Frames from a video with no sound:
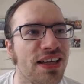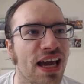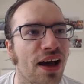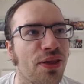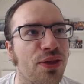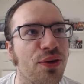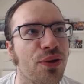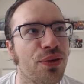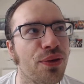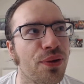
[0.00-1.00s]
yeah,
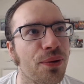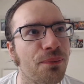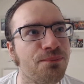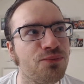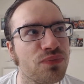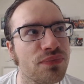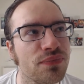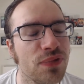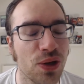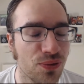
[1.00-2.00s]
the, the,
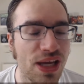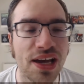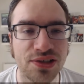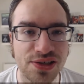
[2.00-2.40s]
you know, yeah,